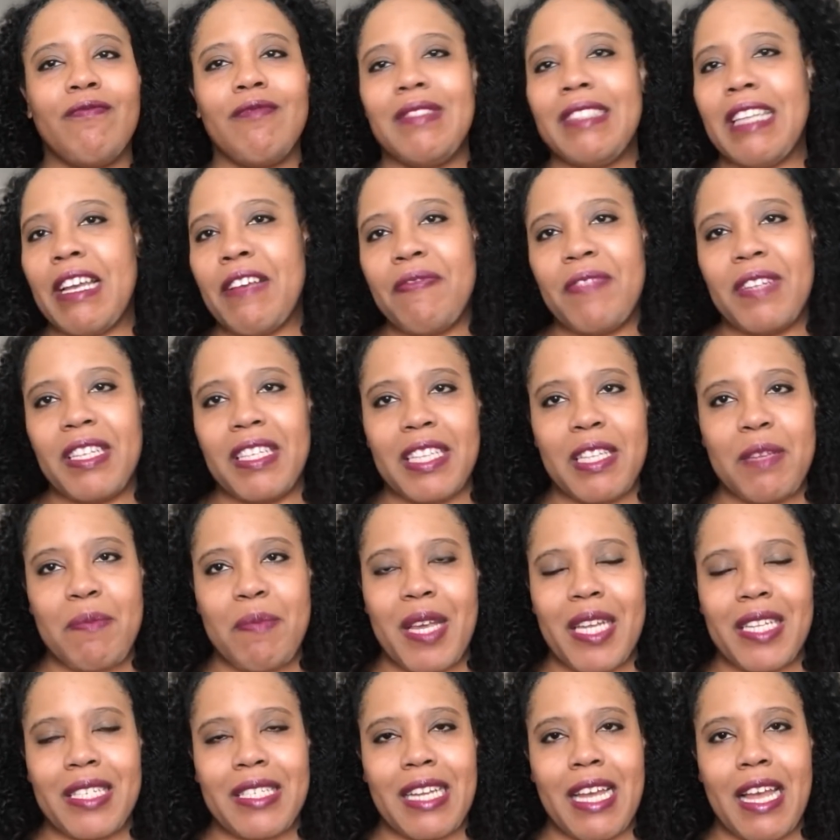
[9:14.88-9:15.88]
Definitely
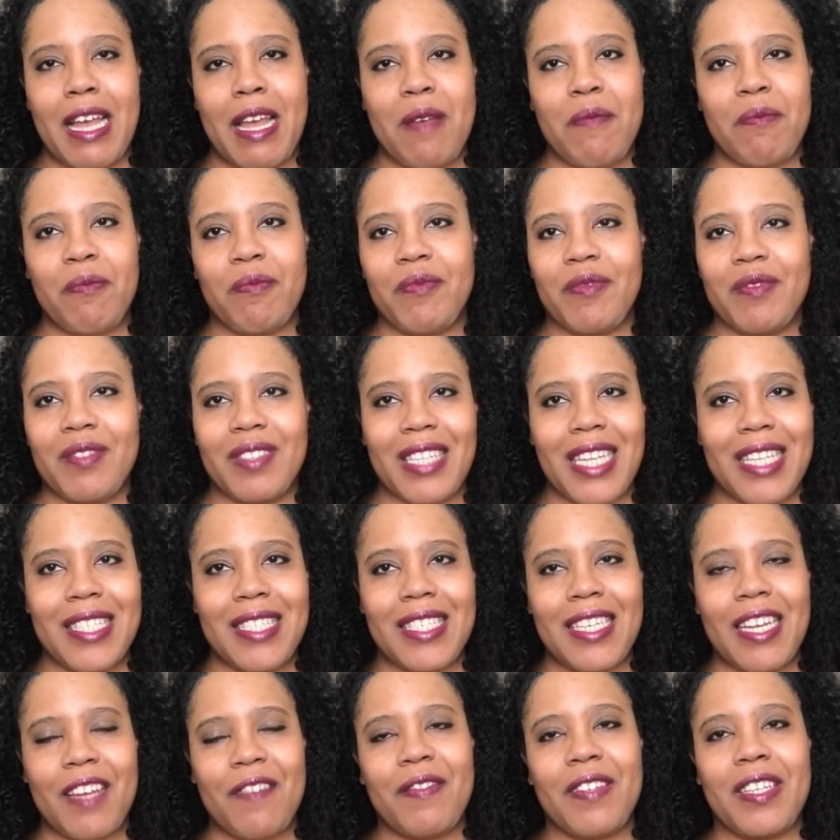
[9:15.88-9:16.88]
bedtime. That's
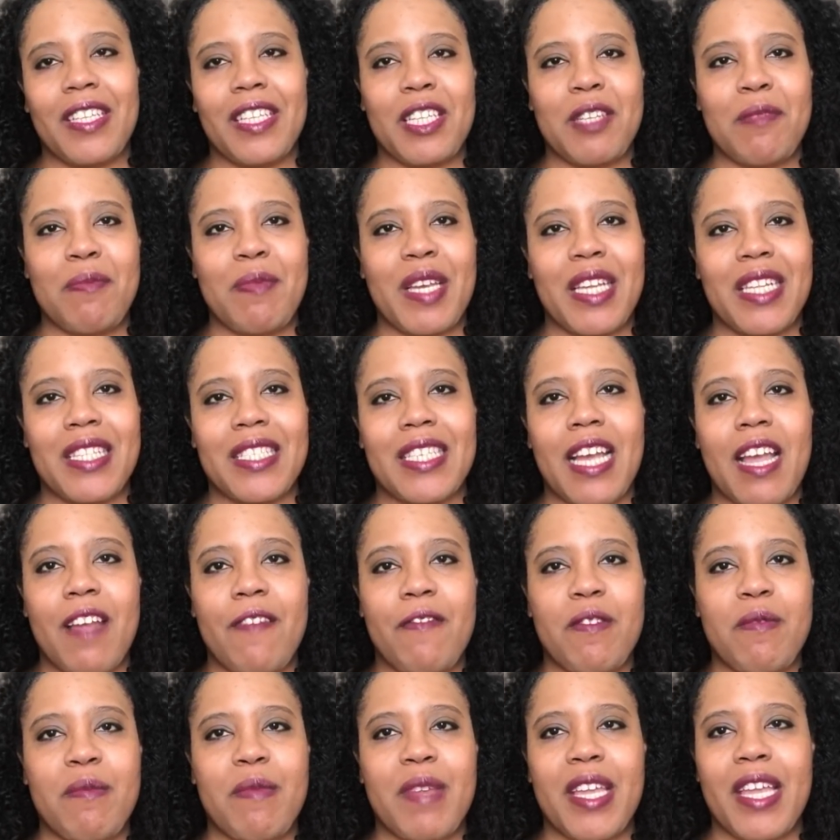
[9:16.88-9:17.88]
definitely bedtime
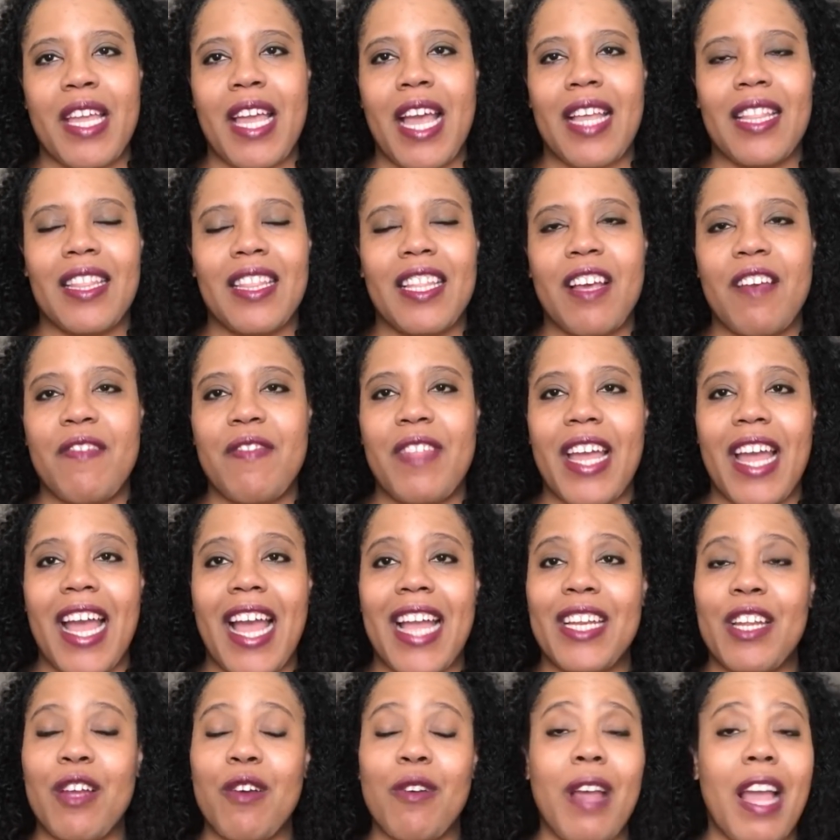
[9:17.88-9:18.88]
for me. I love that
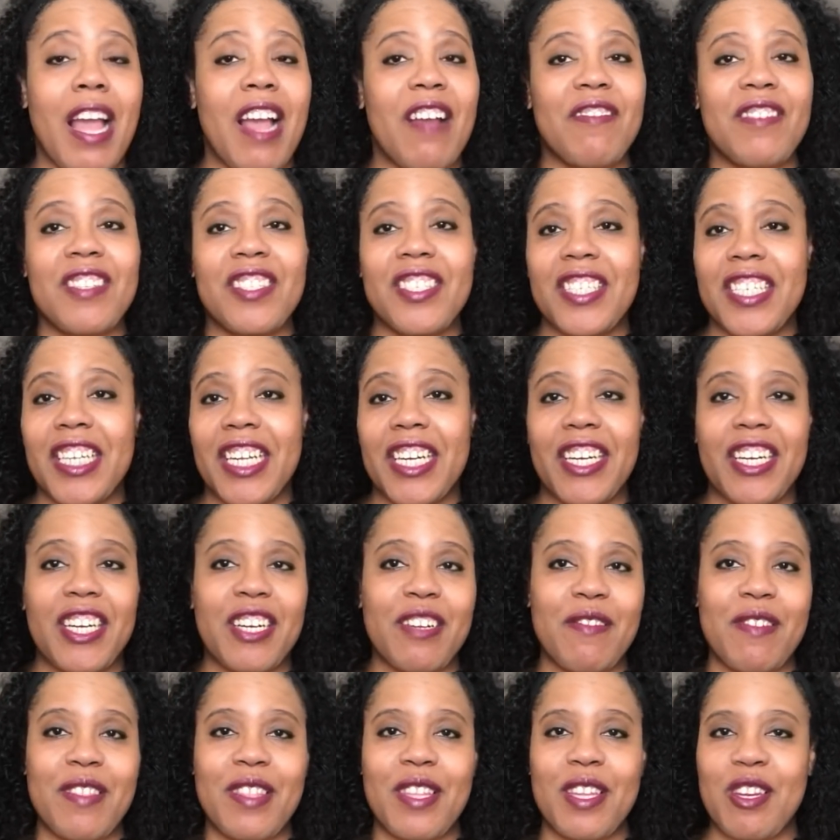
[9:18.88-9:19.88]
I don't have to share
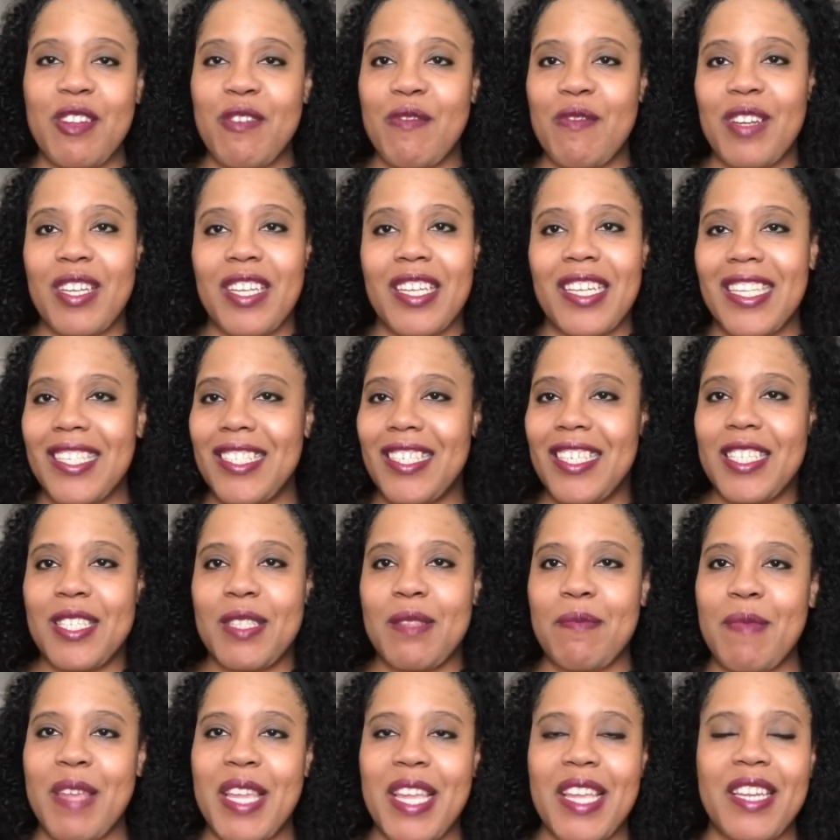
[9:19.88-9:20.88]
her with anyone. It's
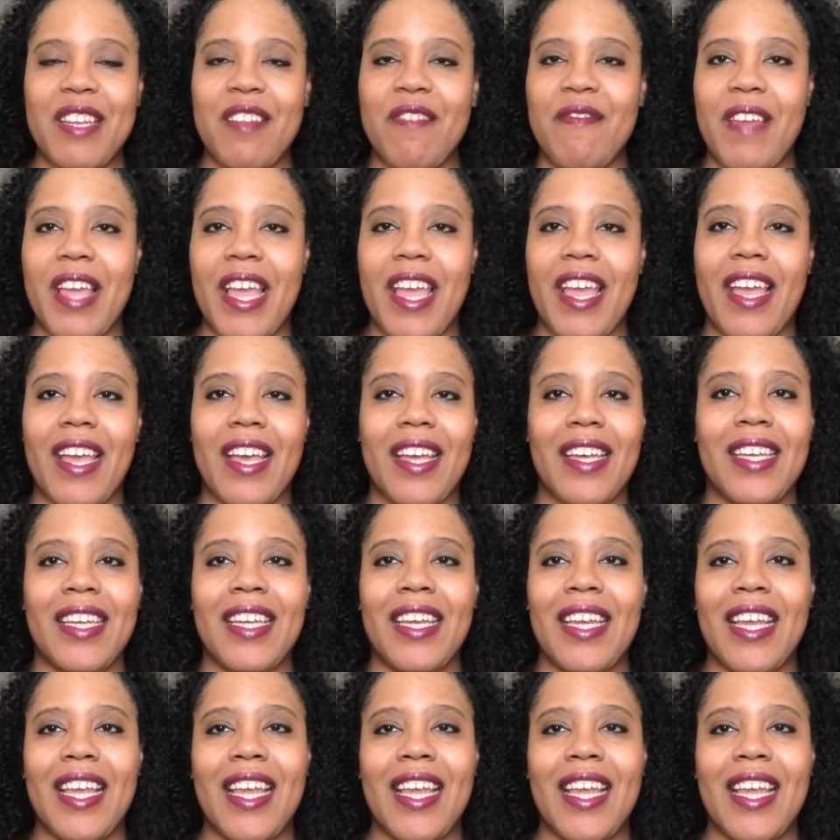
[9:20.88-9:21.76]
just me and Nevaeh.